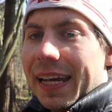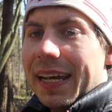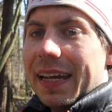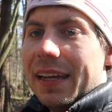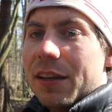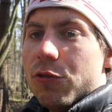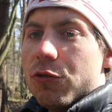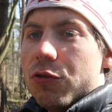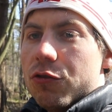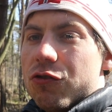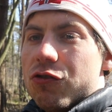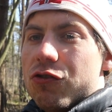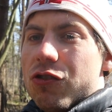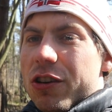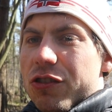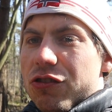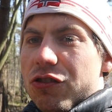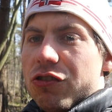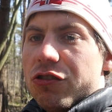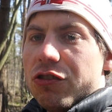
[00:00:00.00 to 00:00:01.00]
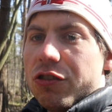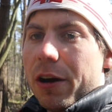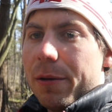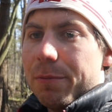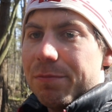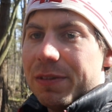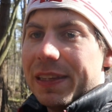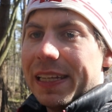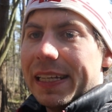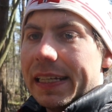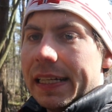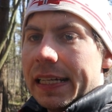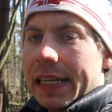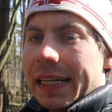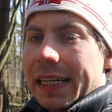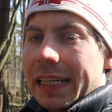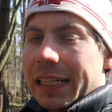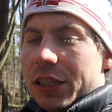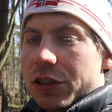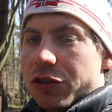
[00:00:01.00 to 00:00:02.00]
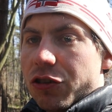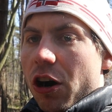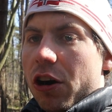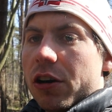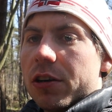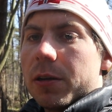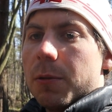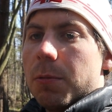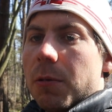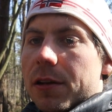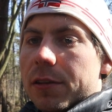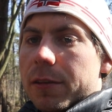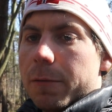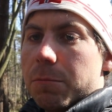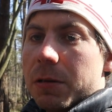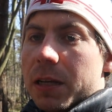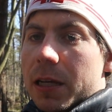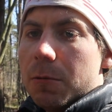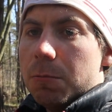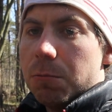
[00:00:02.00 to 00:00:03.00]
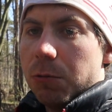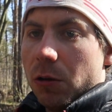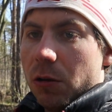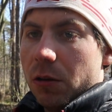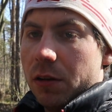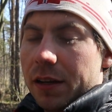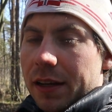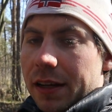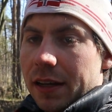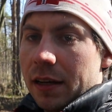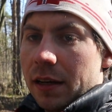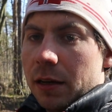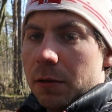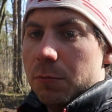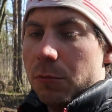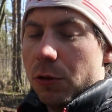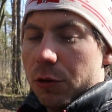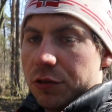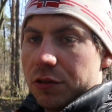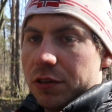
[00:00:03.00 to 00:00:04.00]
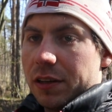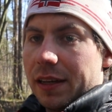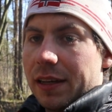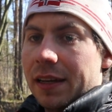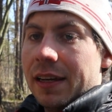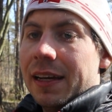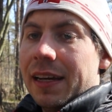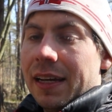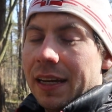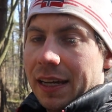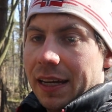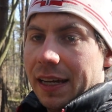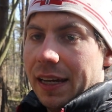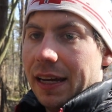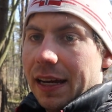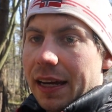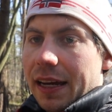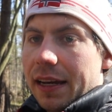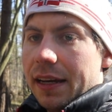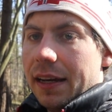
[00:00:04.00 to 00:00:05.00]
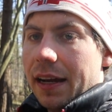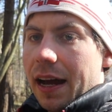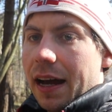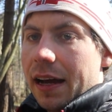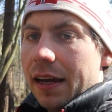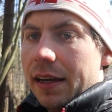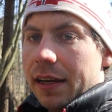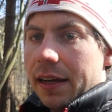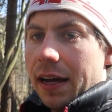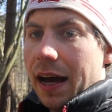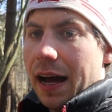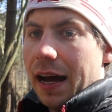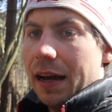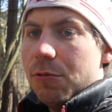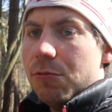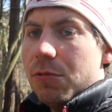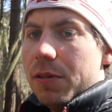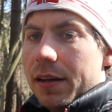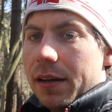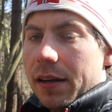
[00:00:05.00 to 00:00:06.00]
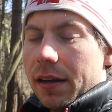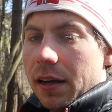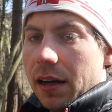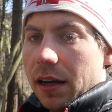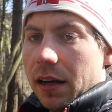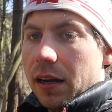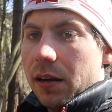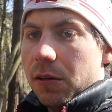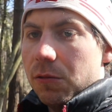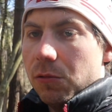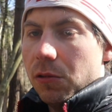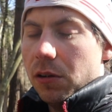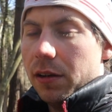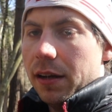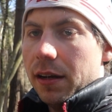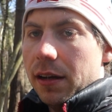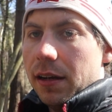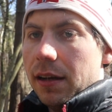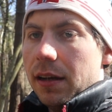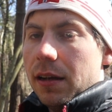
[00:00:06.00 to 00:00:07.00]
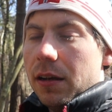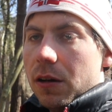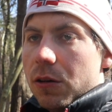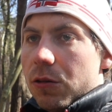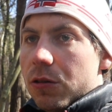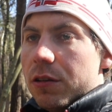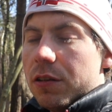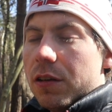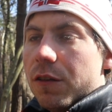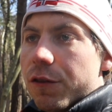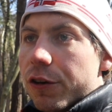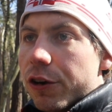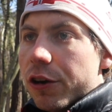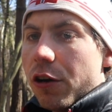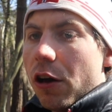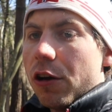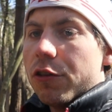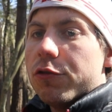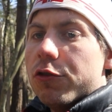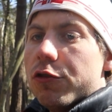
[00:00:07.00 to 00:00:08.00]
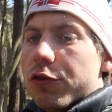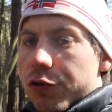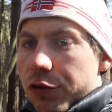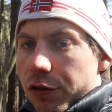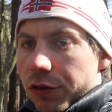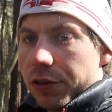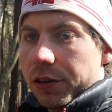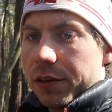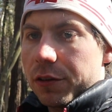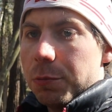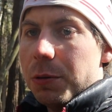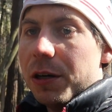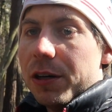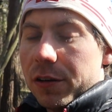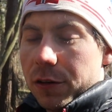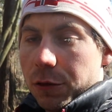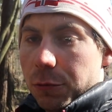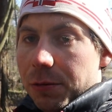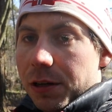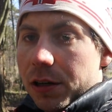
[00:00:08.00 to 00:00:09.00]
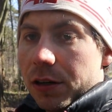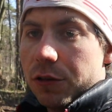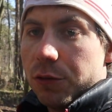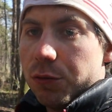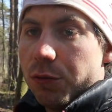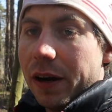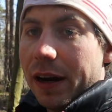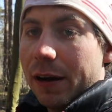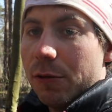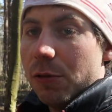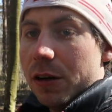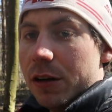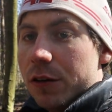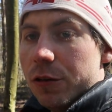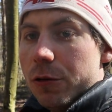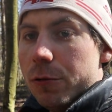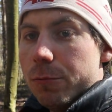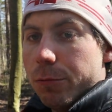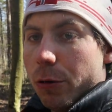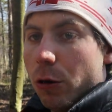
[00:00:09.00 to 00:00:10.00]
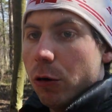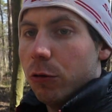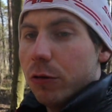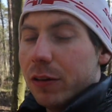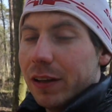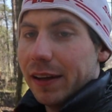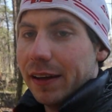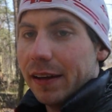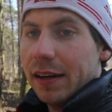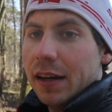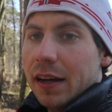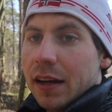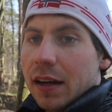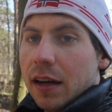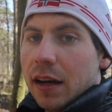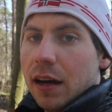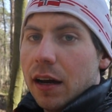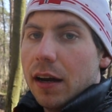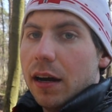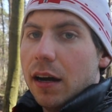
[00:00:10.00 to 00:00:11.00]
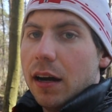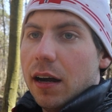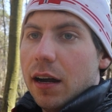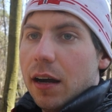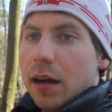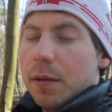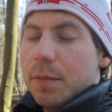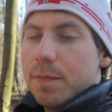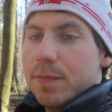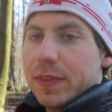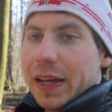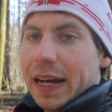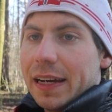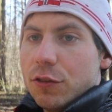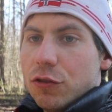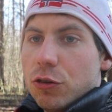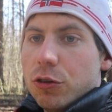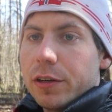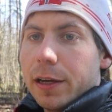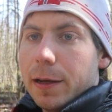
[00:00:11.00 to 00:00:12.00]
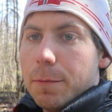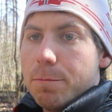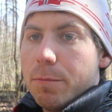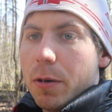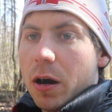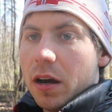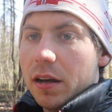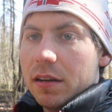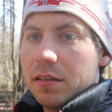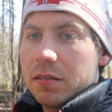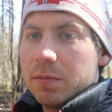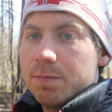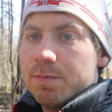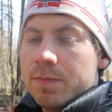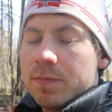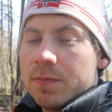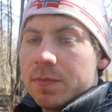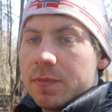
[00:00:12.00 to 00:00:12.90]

and there was just something dark about the people mostly and i went it, it was a very unusual experience because when i went to poland um, i took a bus